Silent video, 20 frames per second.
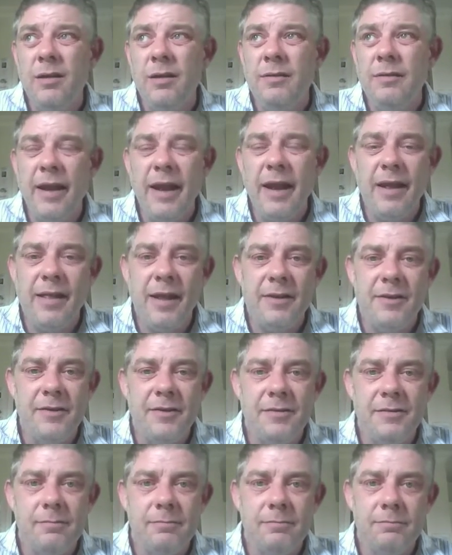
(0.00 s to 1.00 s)
they
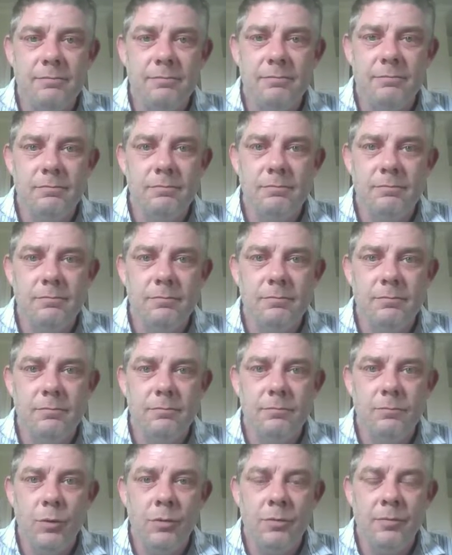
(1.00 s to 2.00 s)
just
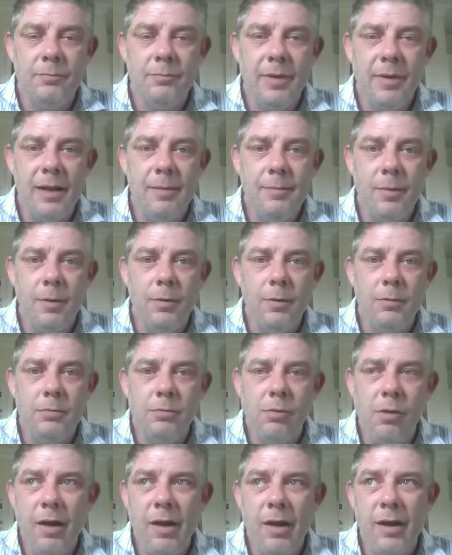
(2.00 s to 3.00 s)
wouldn't play ball.
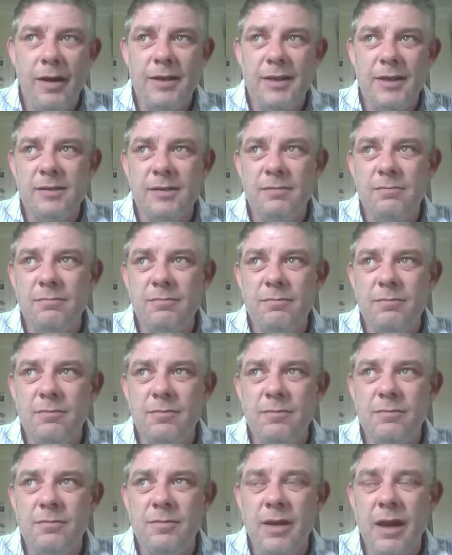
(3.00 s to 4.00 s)
I just
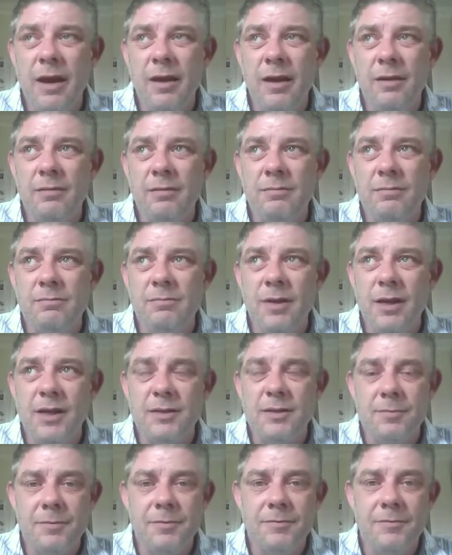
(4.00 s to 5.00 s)

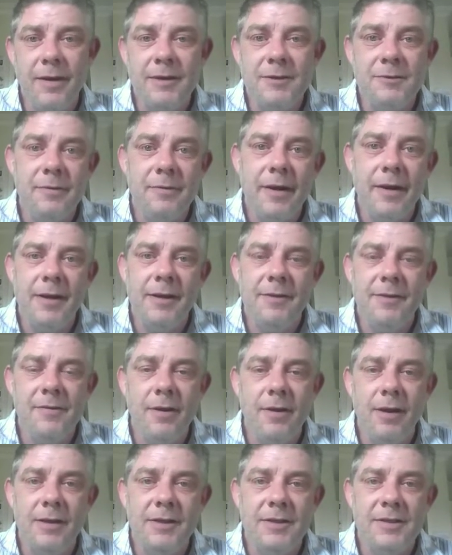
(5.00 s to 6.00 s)
was frustrated, so
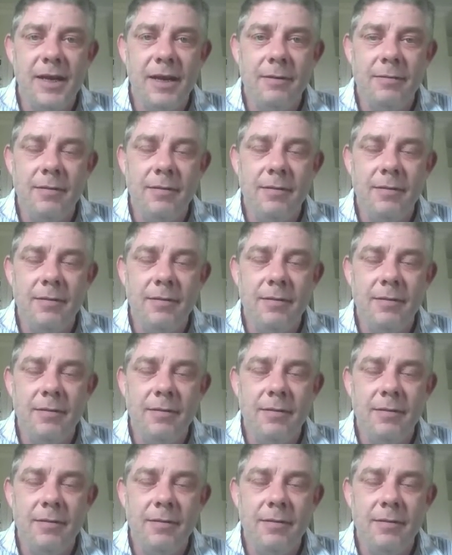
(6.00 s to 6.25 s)
I just said,